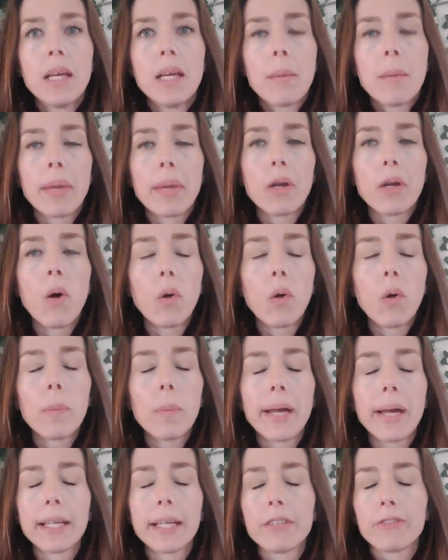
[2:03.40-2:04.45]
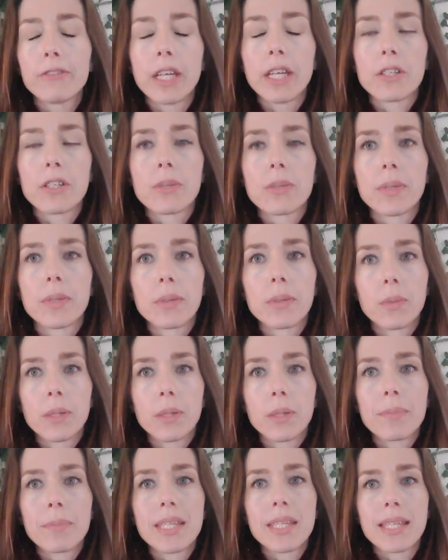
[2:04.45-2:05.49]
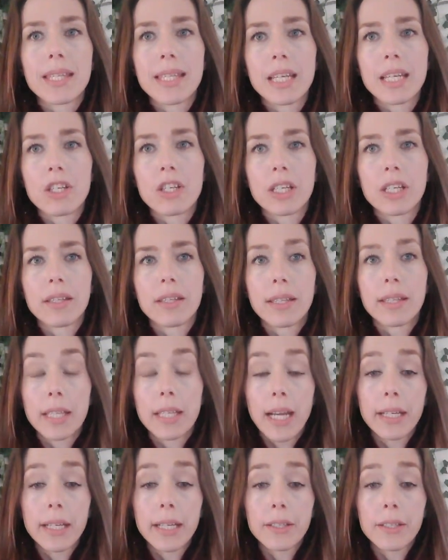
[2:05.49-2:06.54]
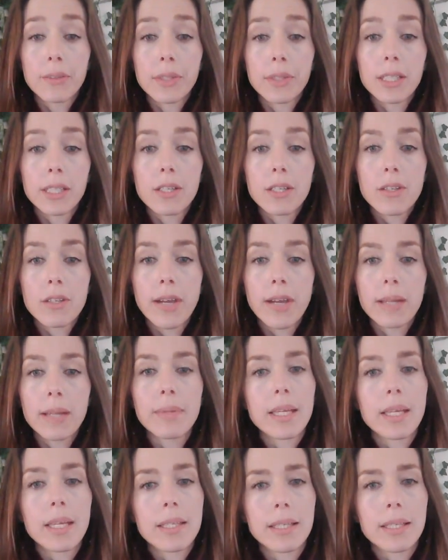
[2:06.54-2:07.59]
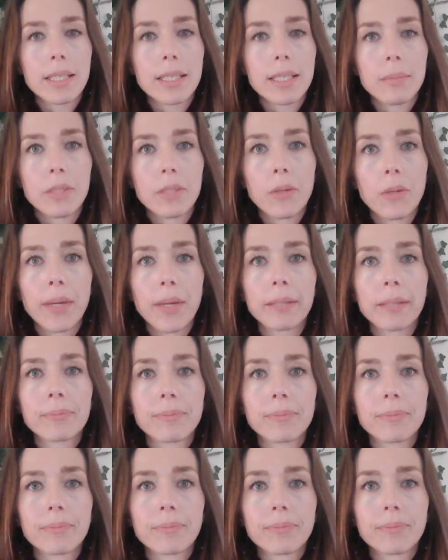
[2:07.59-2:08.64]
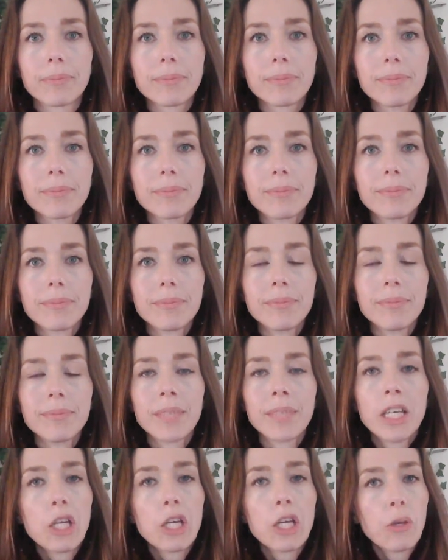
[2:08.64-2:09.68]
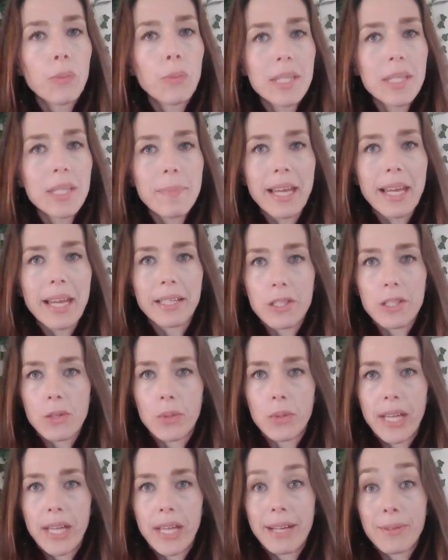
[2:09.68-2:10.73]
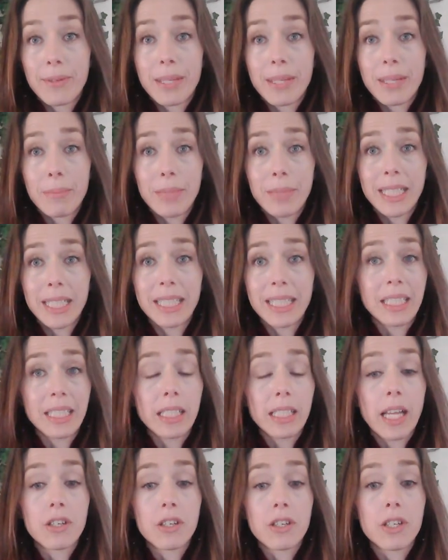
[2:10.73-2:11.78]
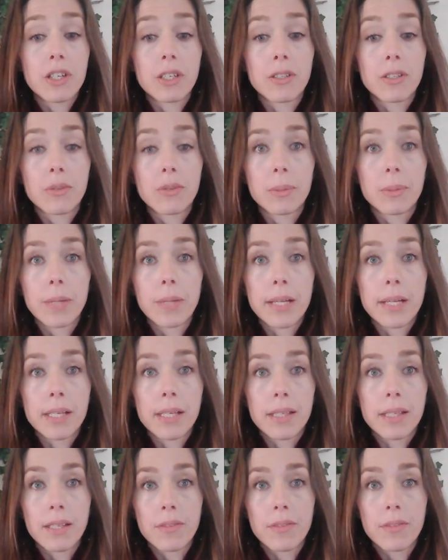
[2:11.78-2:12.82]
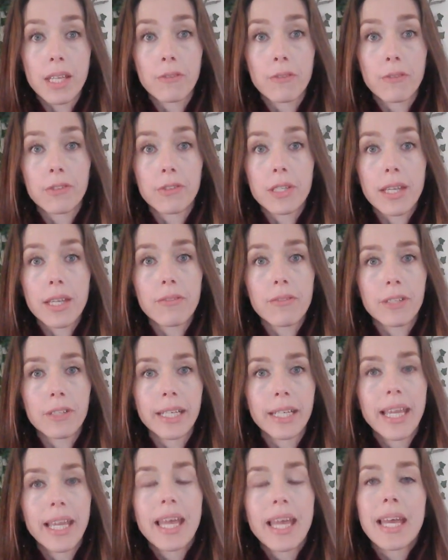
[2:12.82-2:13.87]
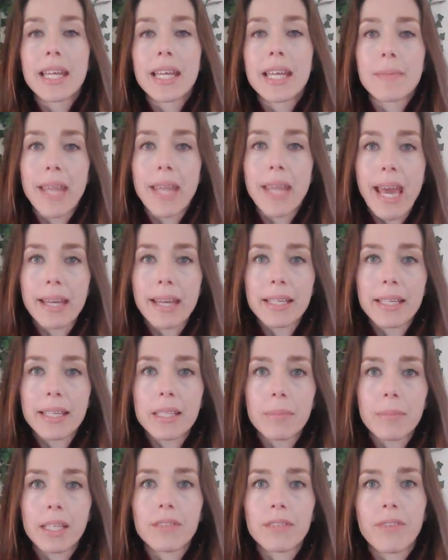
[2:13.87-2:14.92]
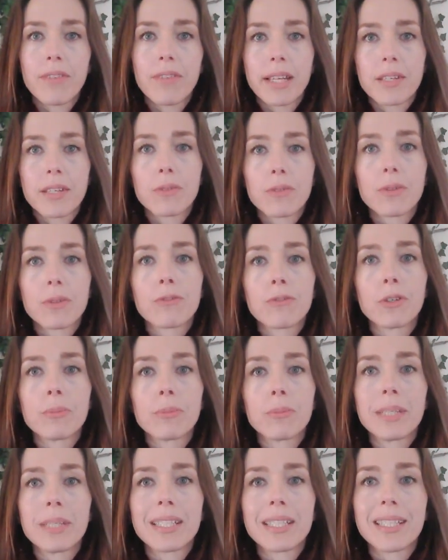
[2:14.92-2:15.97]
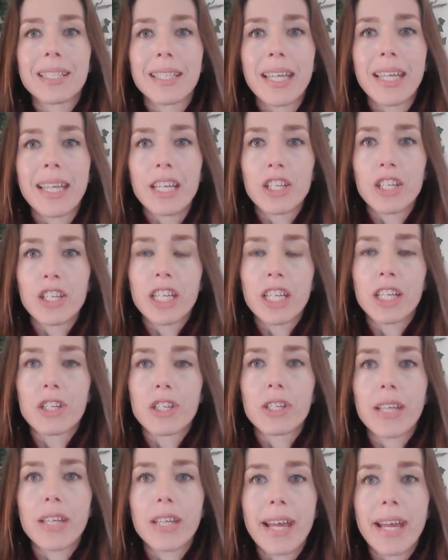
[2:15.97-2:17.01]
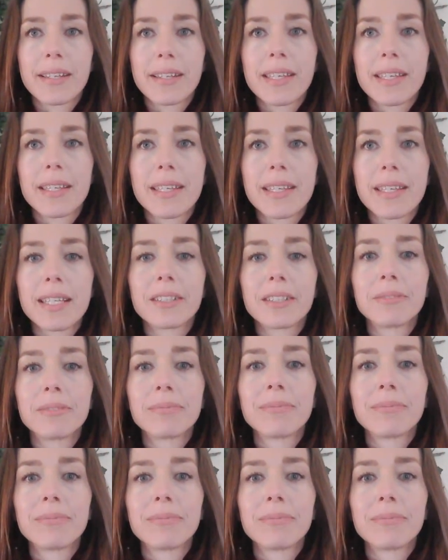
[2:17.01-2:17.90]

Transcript: My whole body flushed with a warm sensation that I can only describe as a deep knowing. Once back in school, I was immediately launched into a process of self-discovery, as my academic advisor referred me to the Educational Access Center.